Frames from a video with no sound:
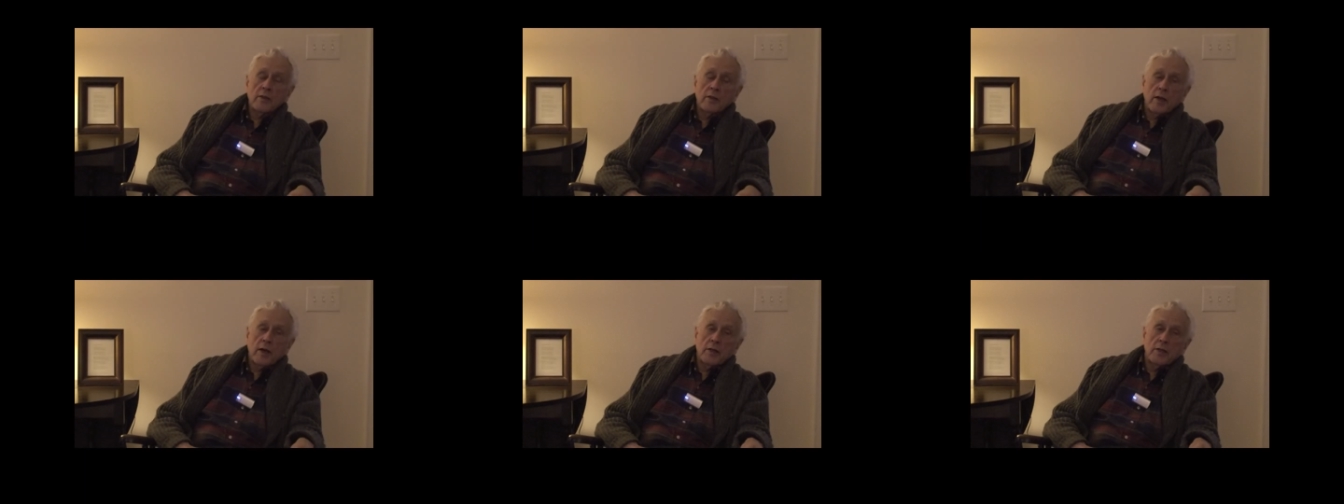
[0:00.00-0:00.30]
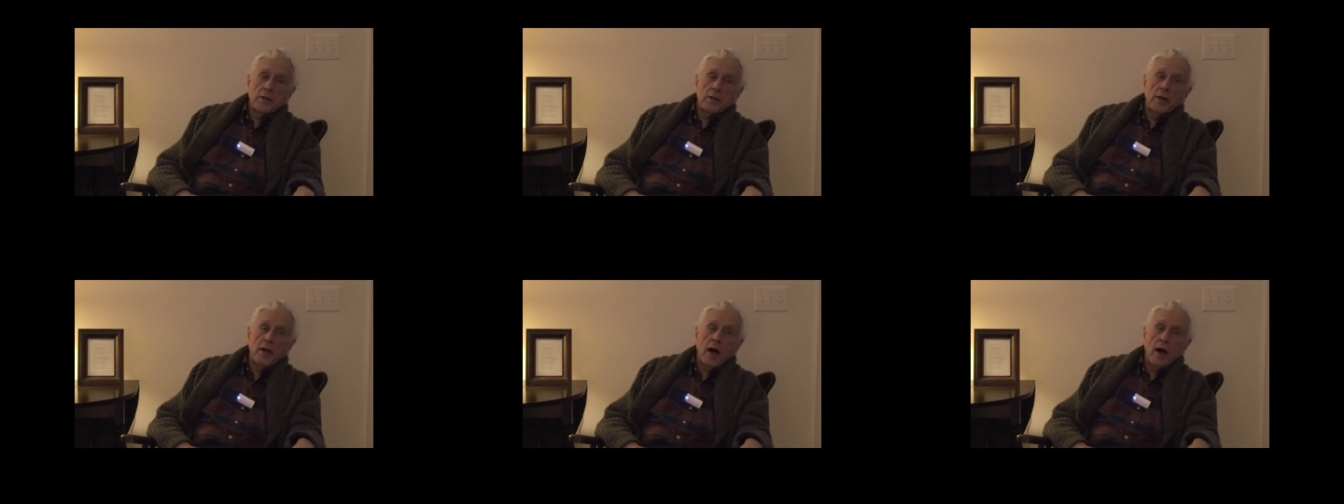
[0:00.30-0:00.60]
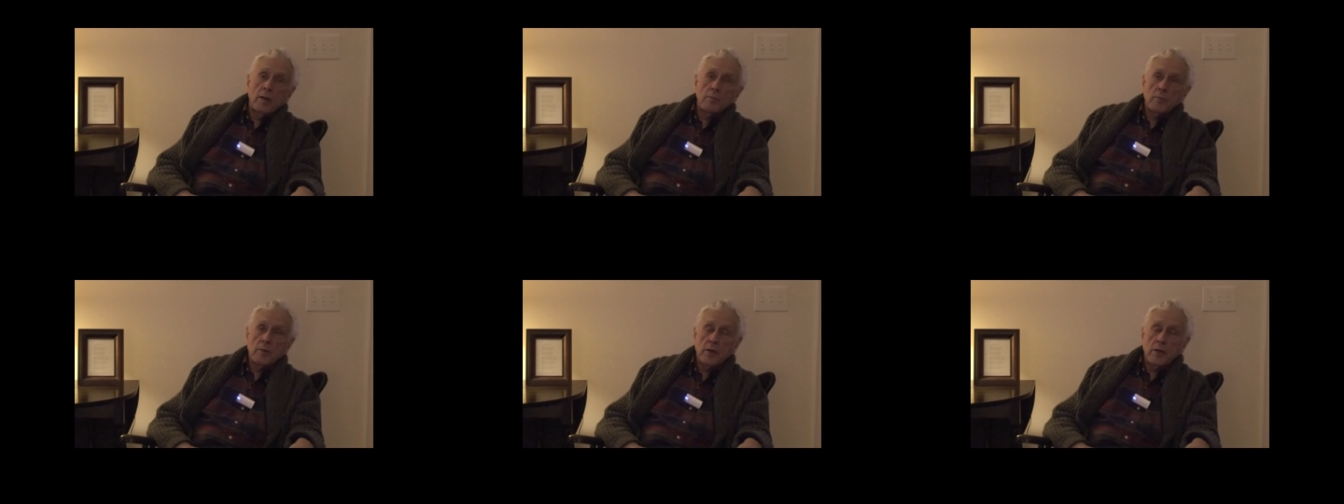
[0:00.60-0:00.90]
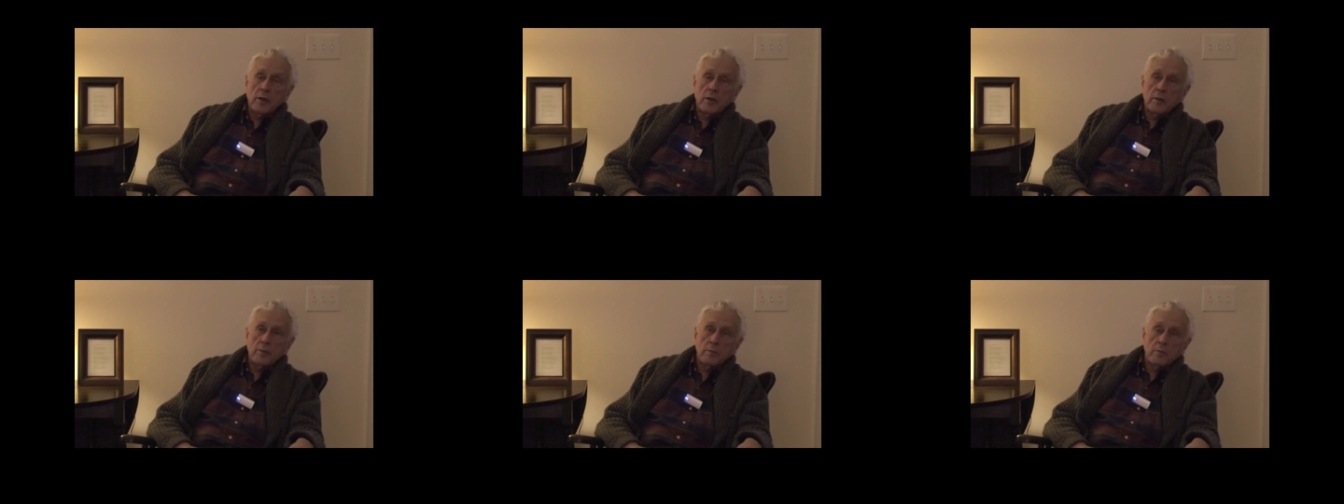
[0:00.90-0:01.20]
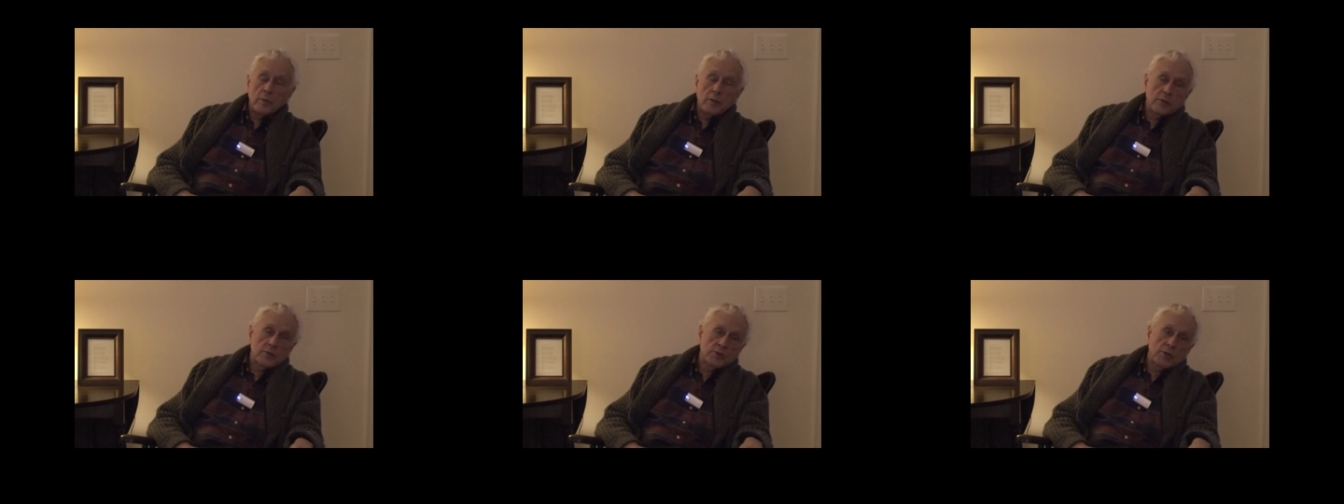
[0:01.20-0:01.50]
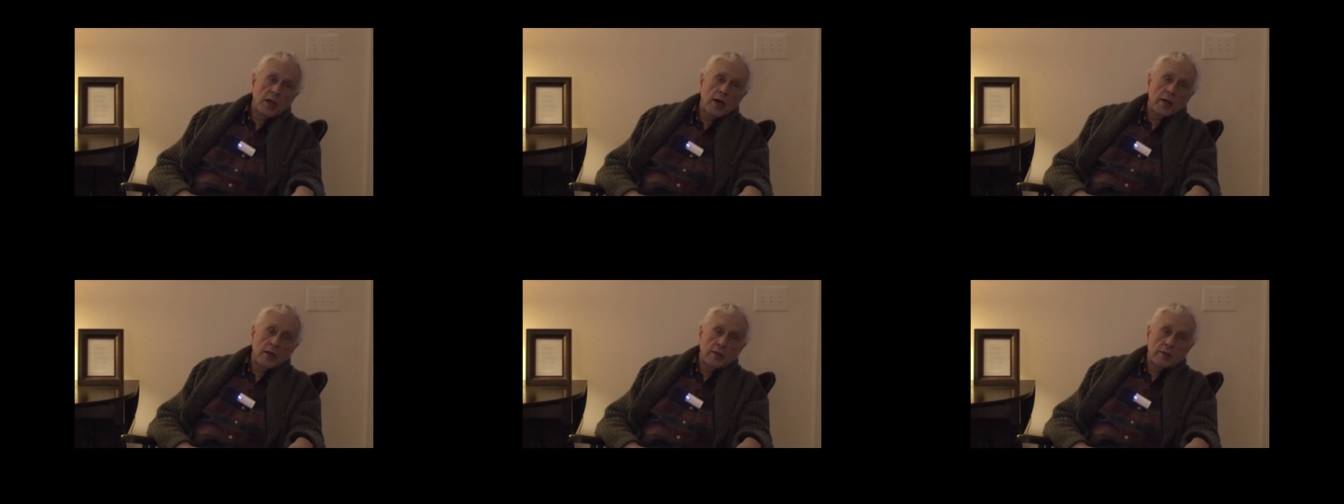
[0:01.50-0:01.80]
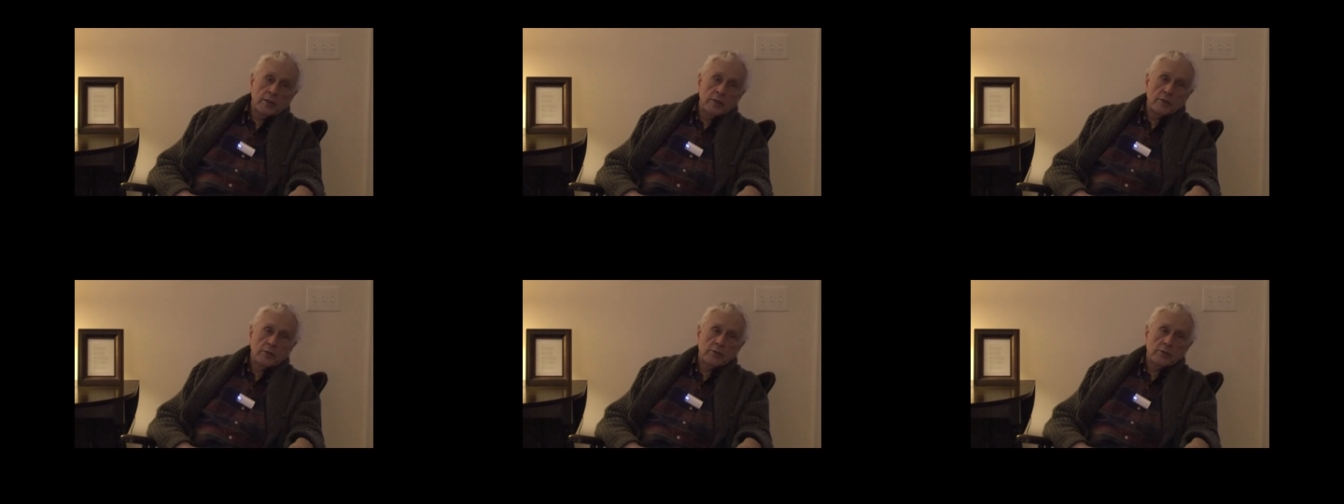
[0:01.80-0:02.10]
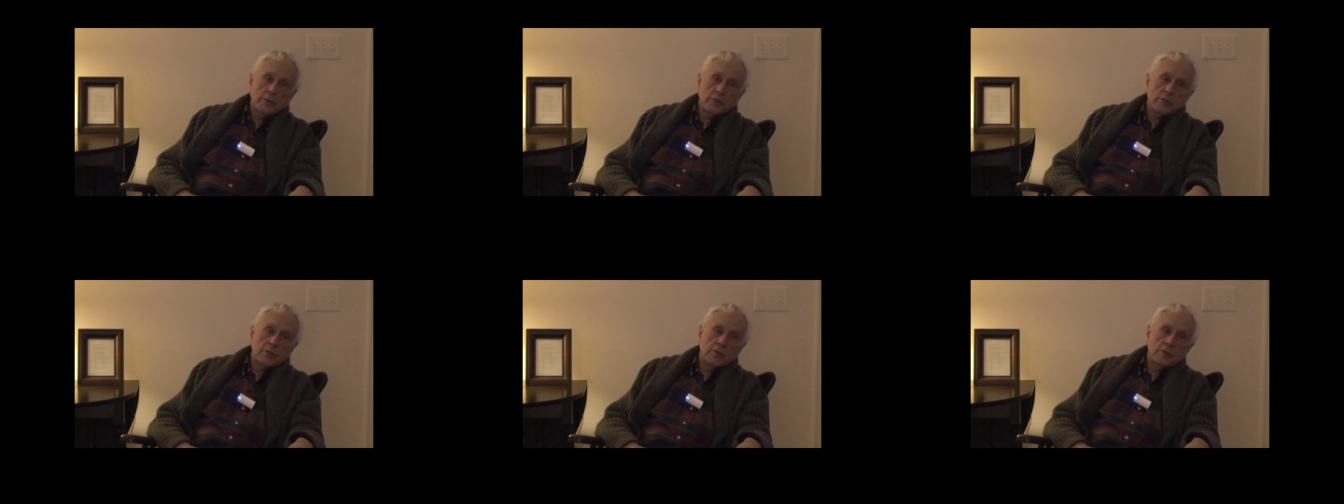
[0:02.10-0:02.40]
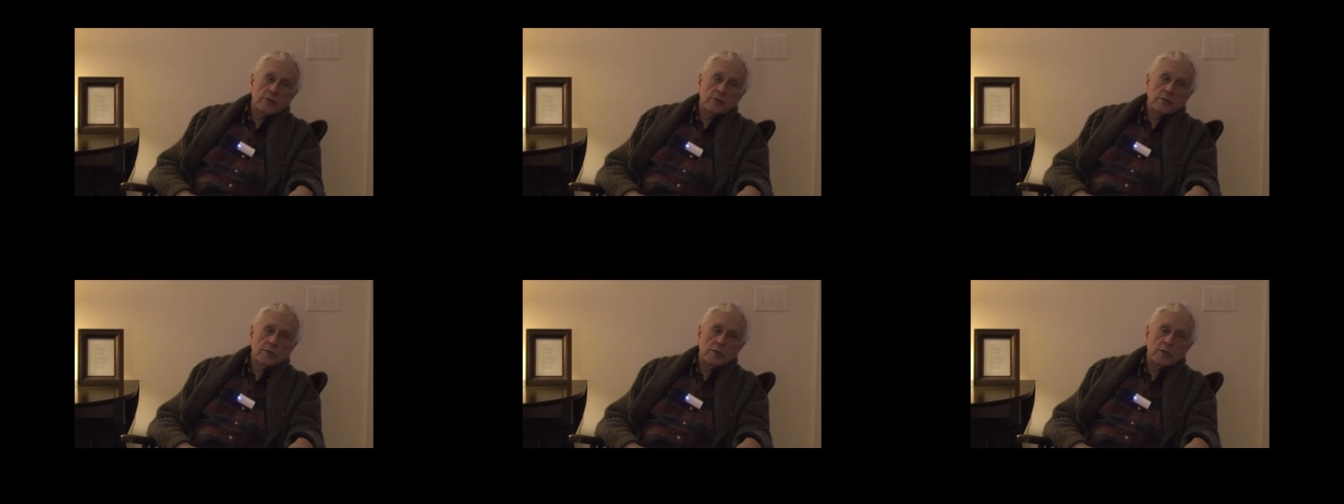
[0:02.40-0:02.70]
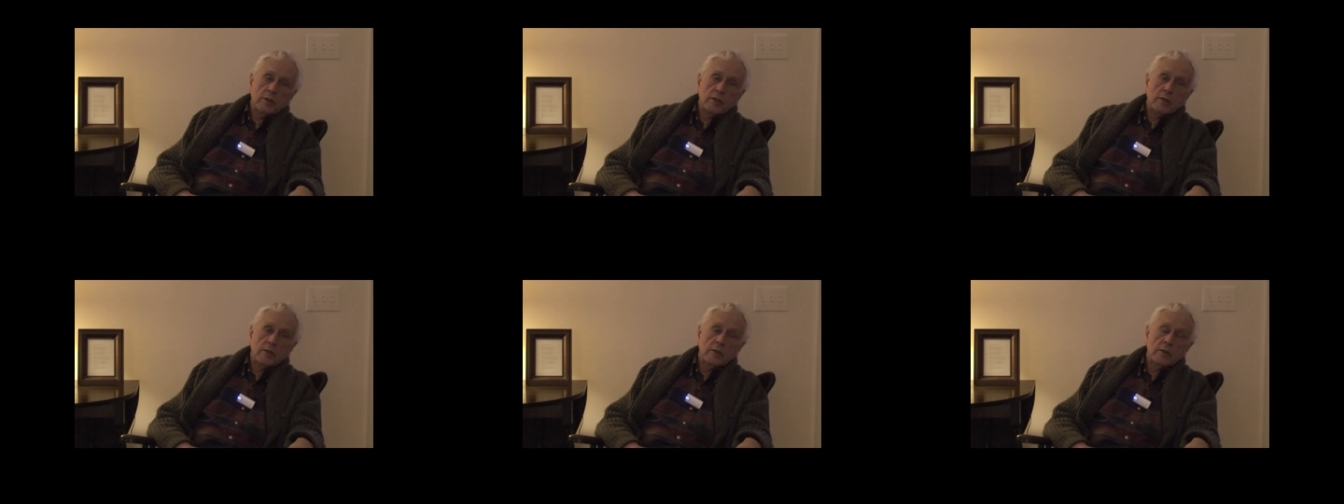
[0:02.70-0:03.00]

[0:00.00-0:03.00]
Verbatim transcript: that I did not become a scientist uh,